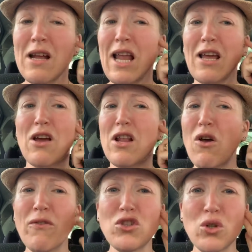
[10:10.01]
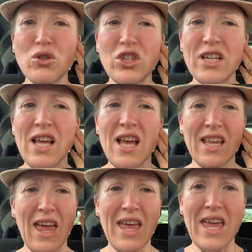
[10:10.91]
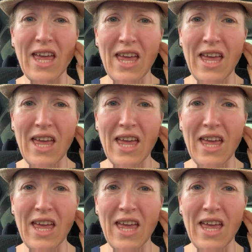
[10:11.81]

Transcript: Like, a lot of children get